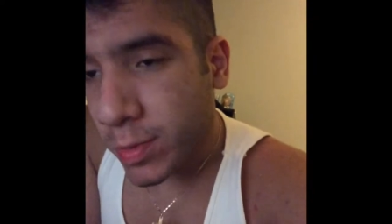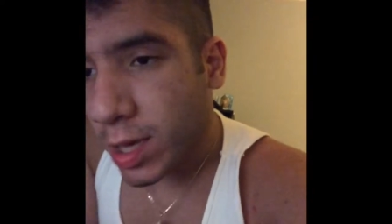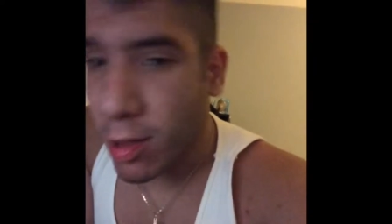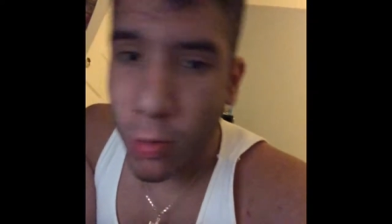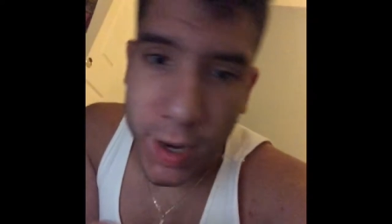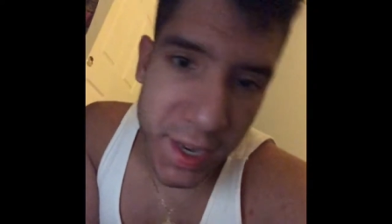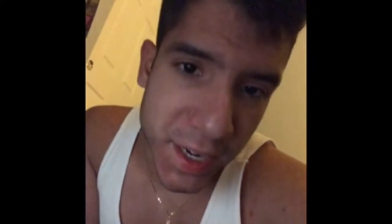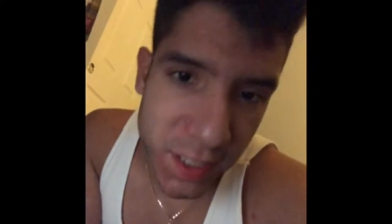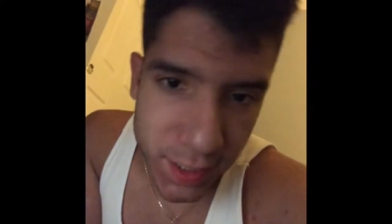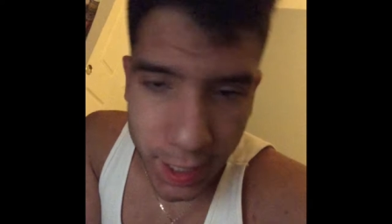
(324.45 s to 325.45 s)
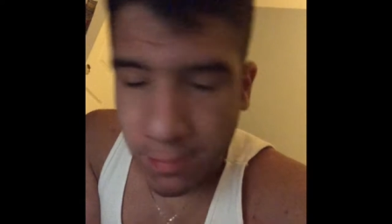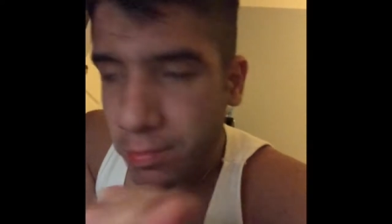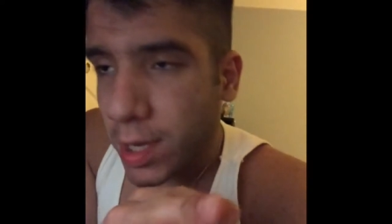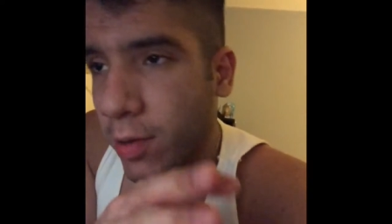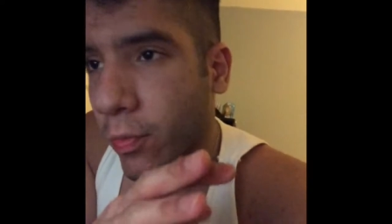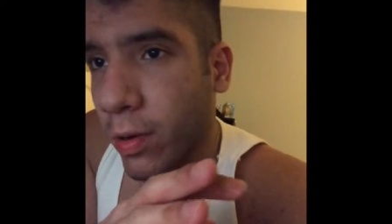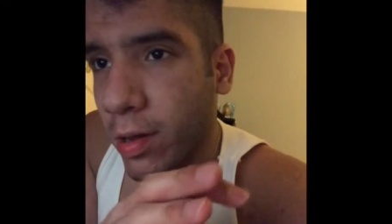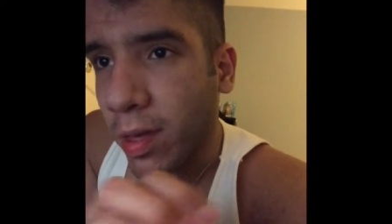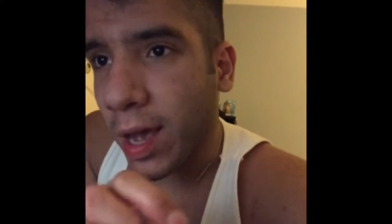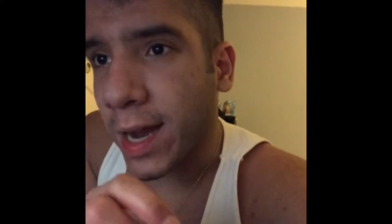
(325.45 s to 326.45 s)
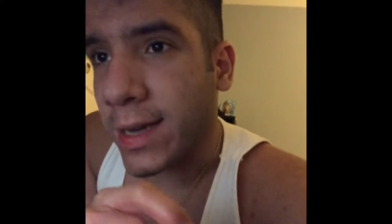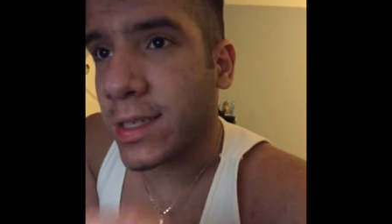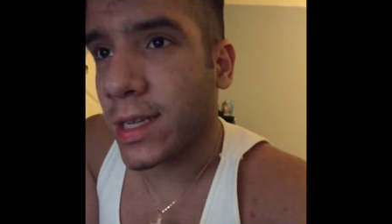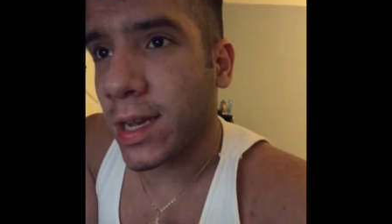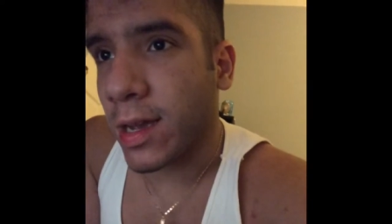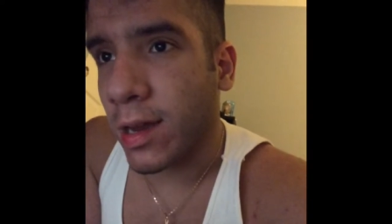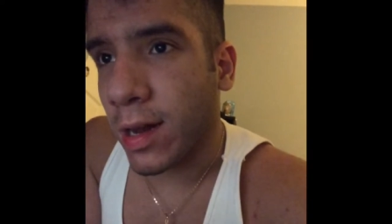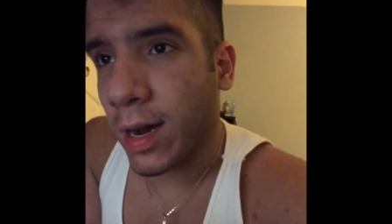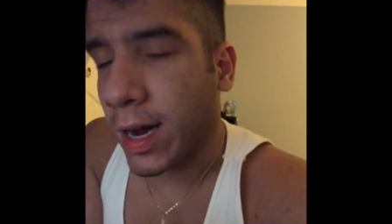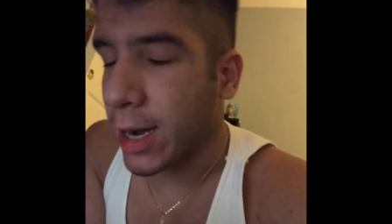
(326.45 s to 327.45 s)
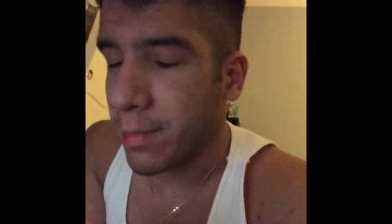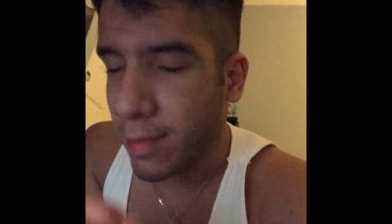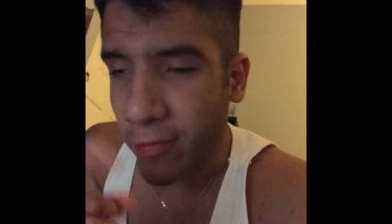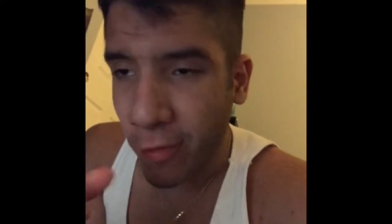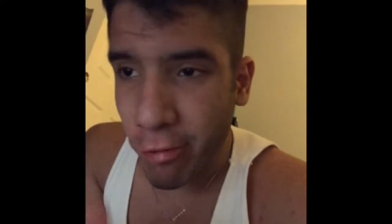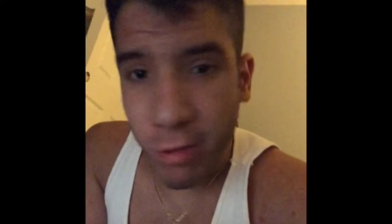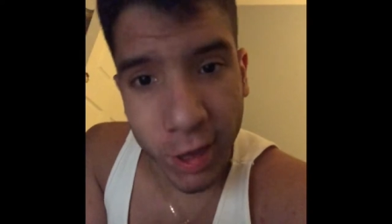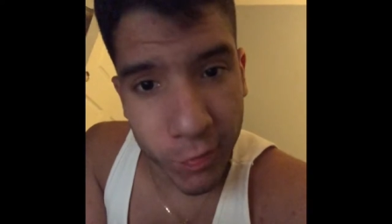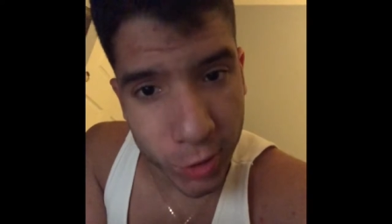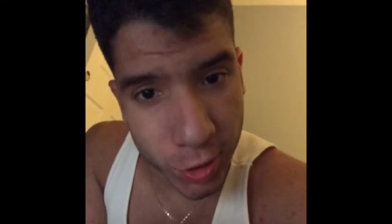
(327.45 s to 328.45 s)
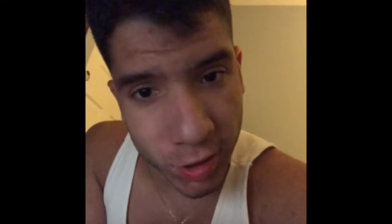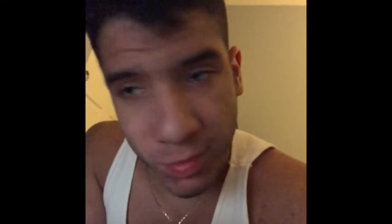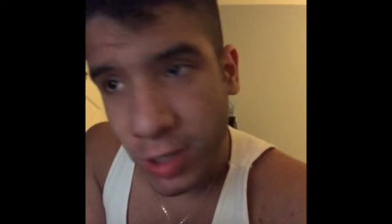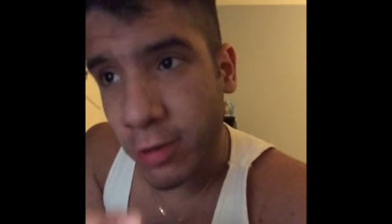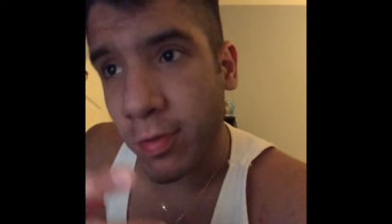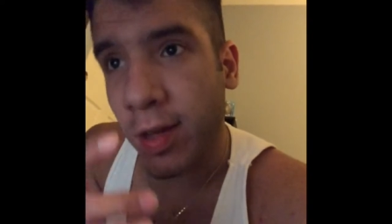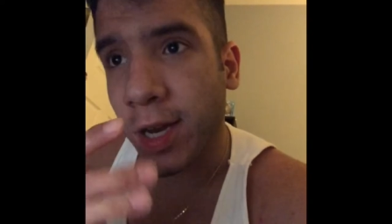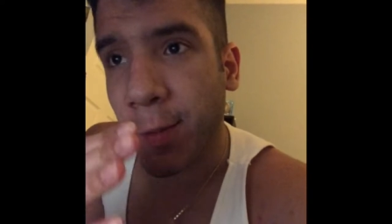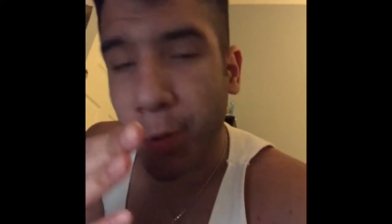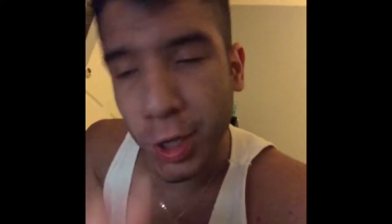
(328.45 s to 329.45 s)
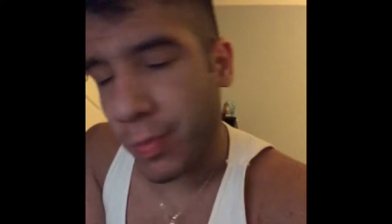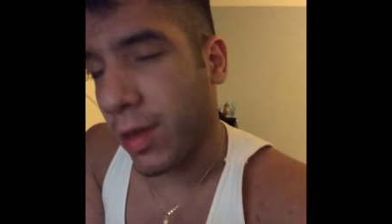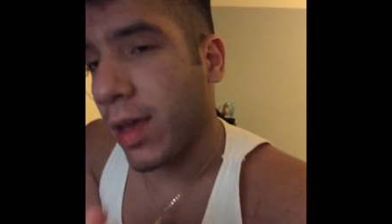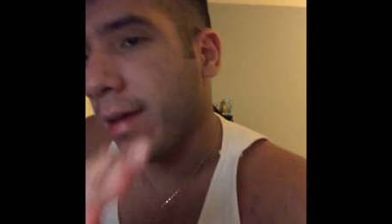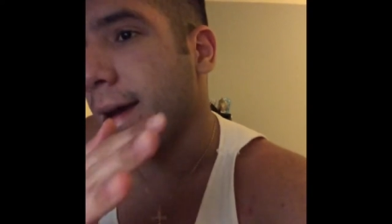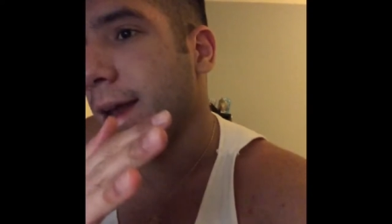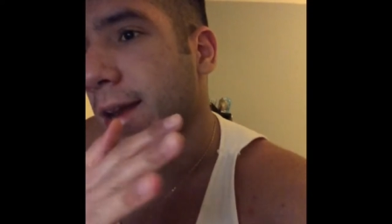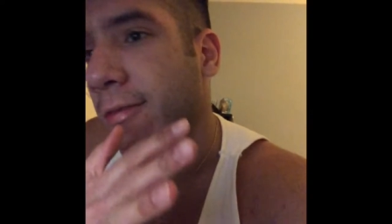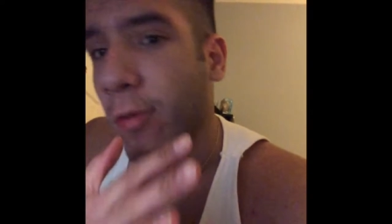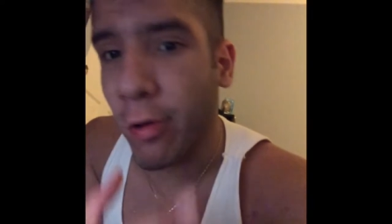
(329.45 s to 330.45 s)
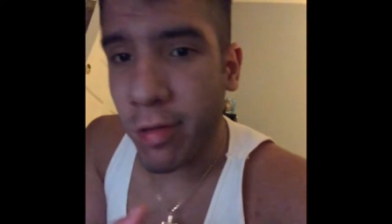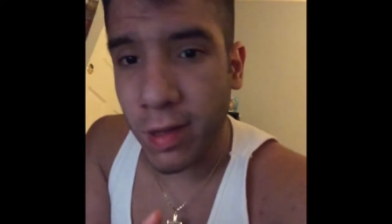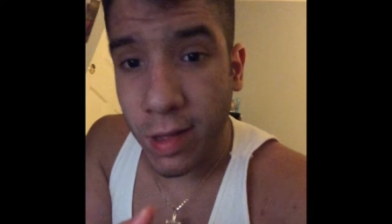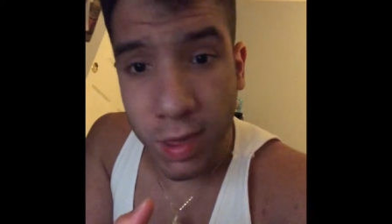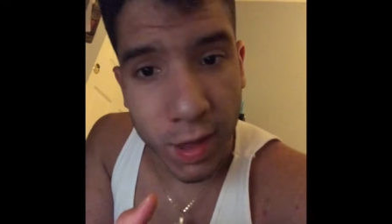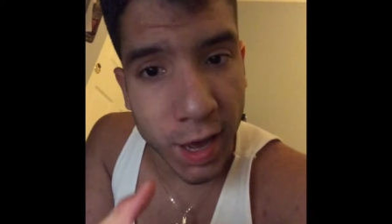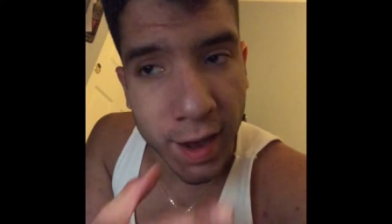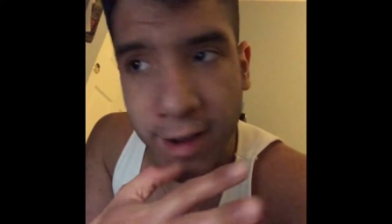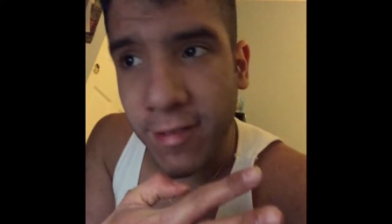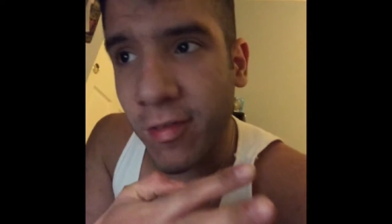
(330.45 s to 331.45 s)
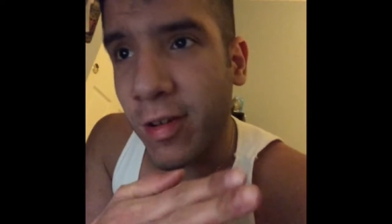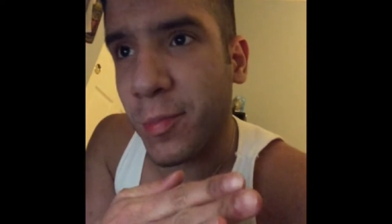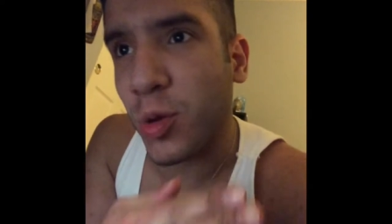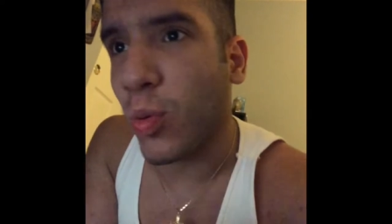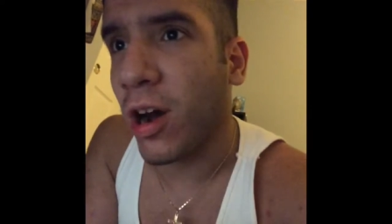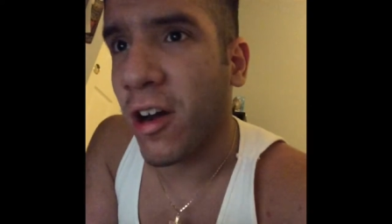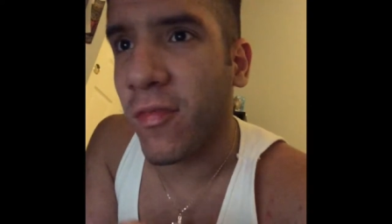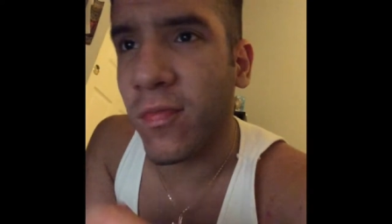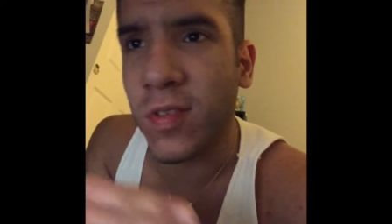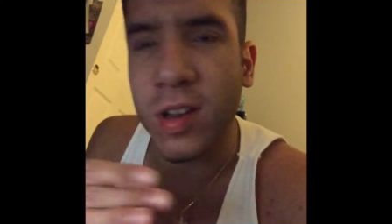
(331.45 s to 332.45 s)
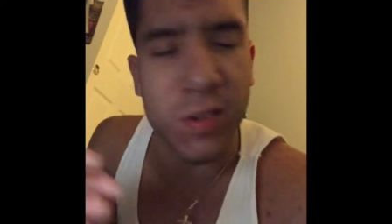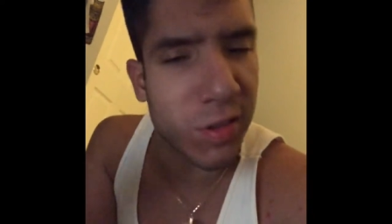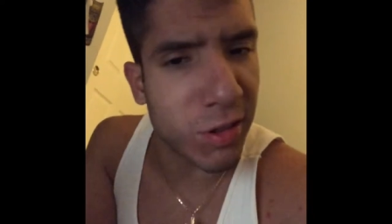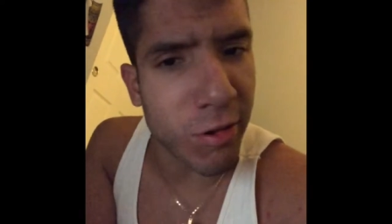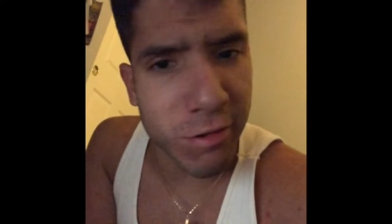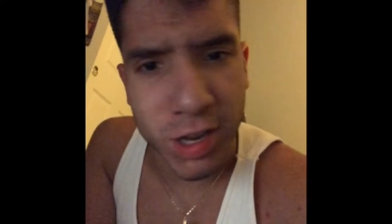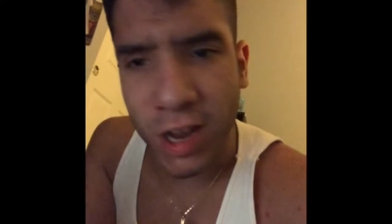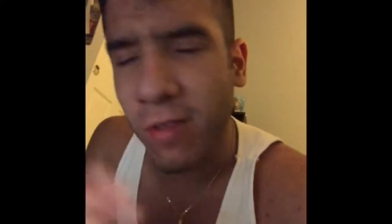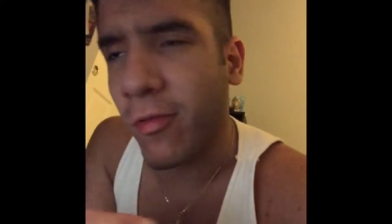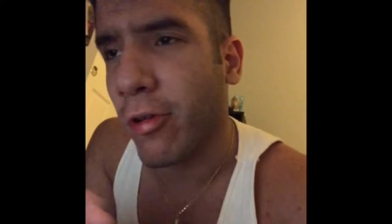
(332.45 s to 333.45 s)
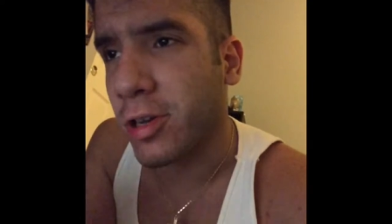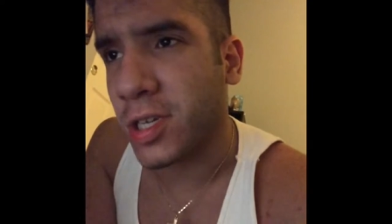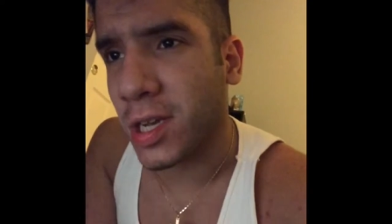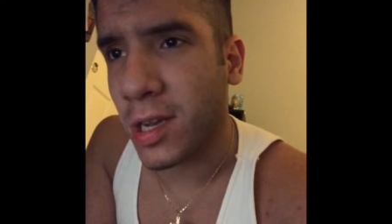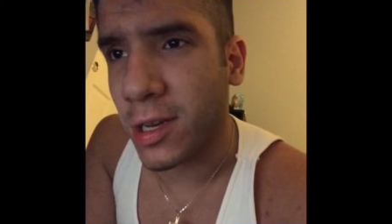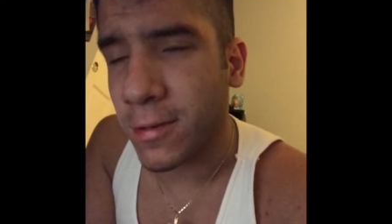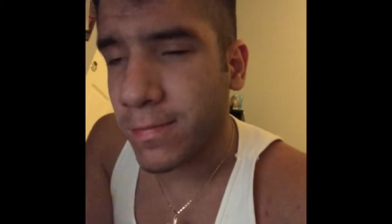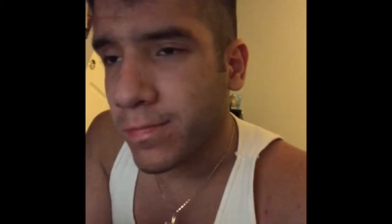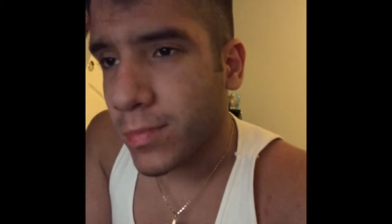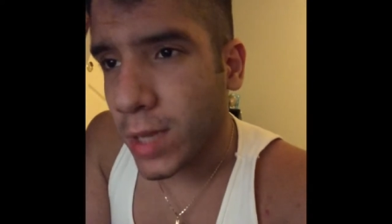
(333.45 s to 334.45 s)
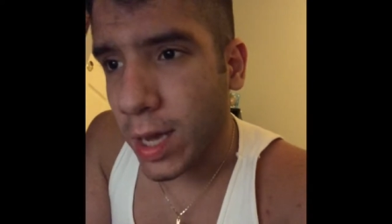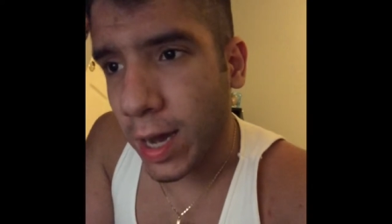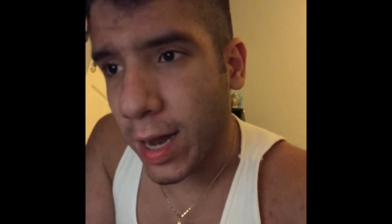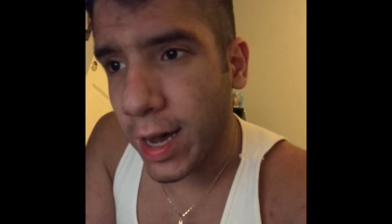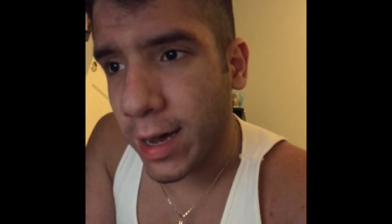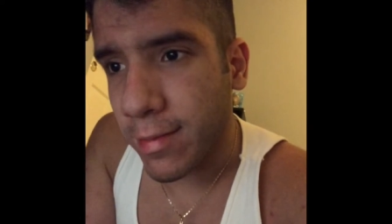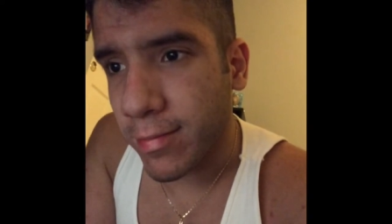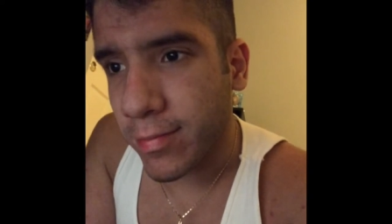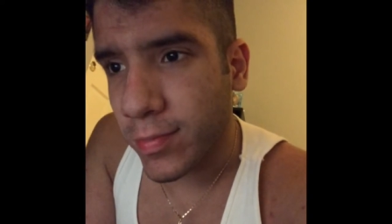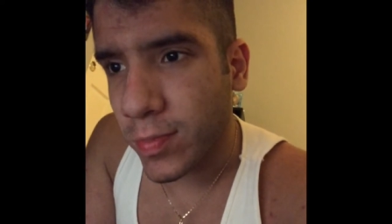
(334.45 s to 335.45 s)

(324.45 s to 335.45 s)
So what I did today was I did, first off, what you saw me do was I did pull-ups. I did 4 sets of 12 to 13, 14, around